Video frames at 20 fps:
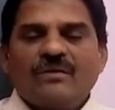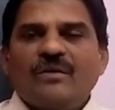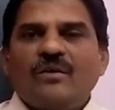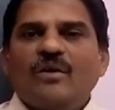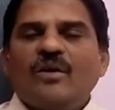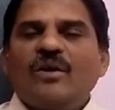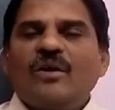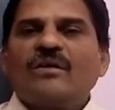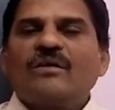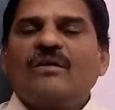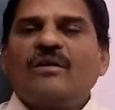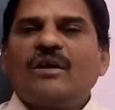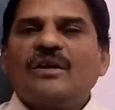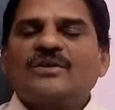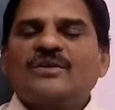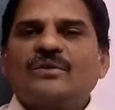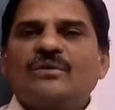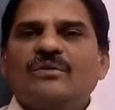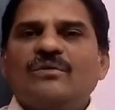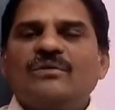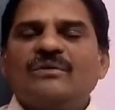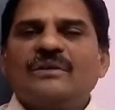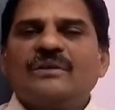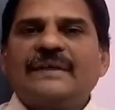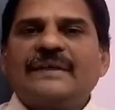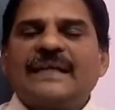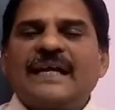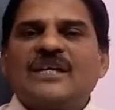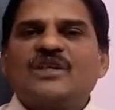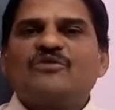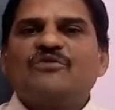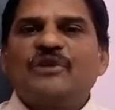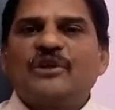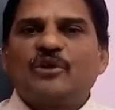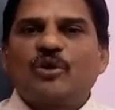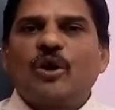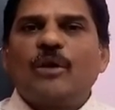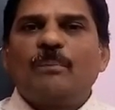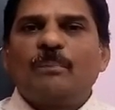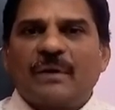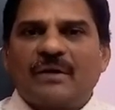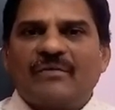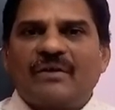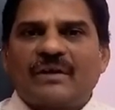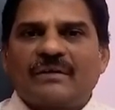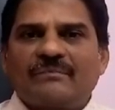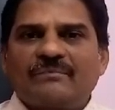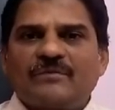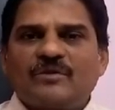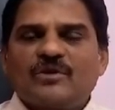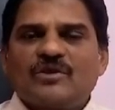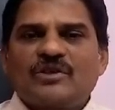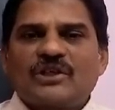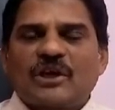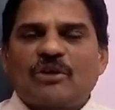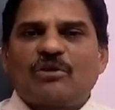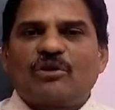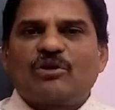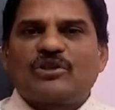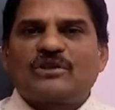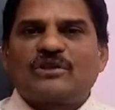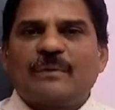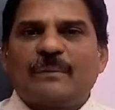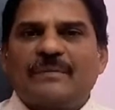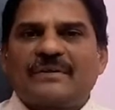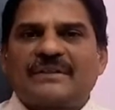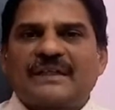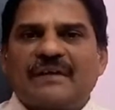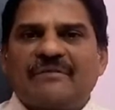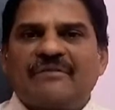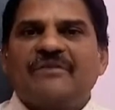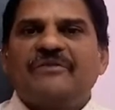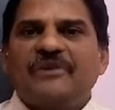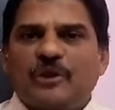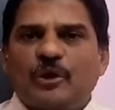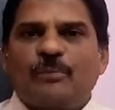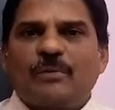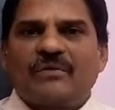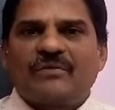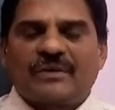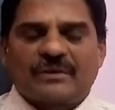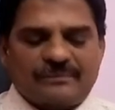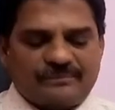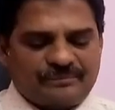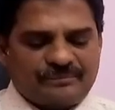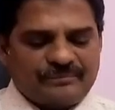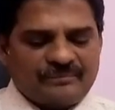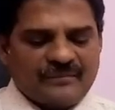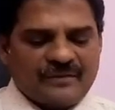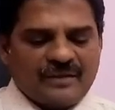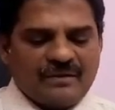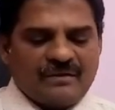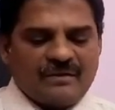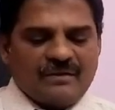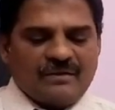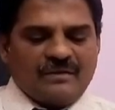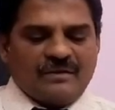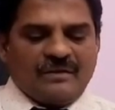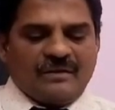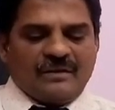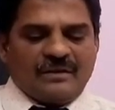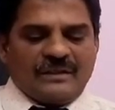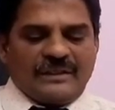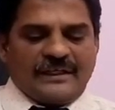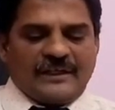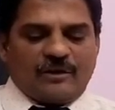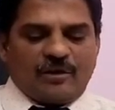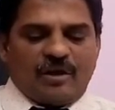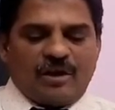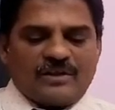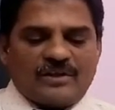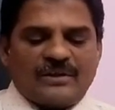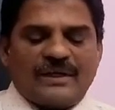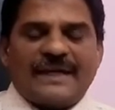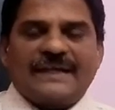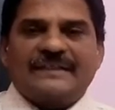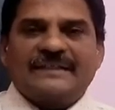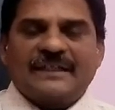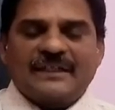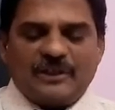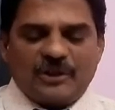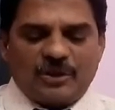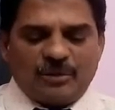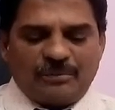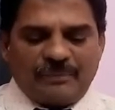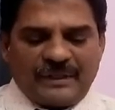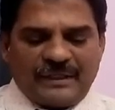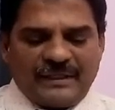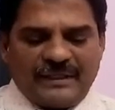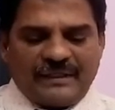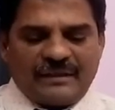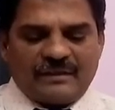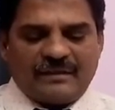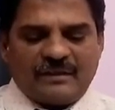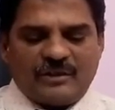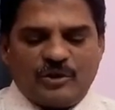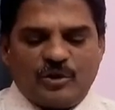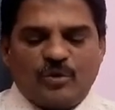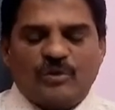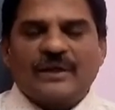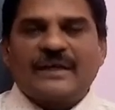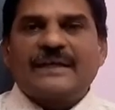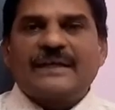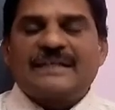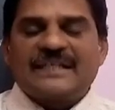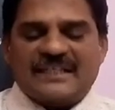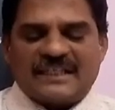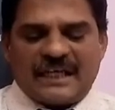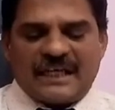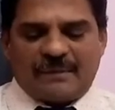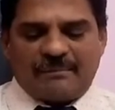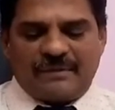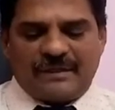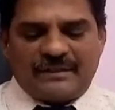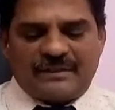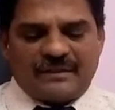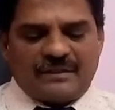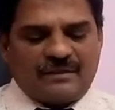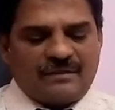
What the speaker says: or also it has veto power. Security Council members are having veto power. It also entered into many nuclear disarmament